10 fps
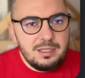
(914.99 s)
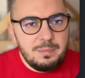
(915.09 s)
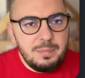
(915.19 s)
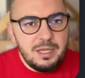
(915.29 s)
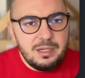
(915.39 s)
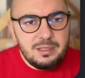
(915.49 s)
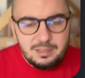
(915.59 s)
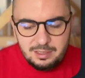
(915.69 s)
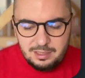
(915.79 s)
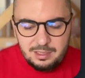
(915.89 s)
The
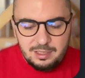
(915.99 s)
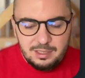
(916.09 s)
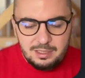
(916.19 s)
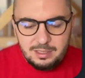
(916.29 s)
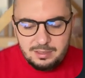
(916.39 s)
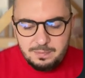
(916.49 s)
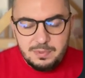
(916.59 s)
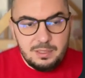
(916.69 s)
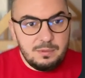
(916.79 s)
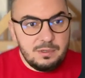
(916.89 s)
parent is
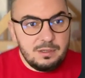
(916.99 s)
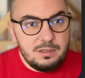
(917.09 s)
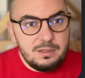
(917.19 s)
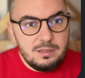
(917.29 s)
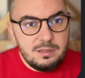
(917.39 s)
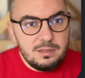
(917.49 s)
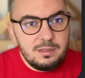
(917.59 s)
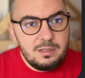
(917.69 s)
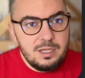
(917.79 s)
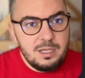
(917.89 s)
PY
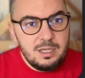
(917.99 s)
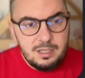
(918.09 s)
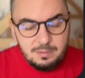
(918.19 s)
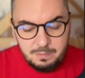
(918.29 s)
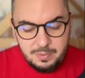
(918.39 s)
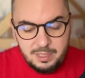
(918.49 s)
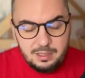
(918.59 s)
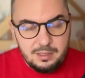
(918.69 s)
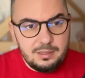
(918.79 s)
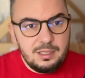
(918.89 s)

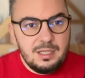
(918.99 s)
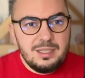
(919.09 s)
parent.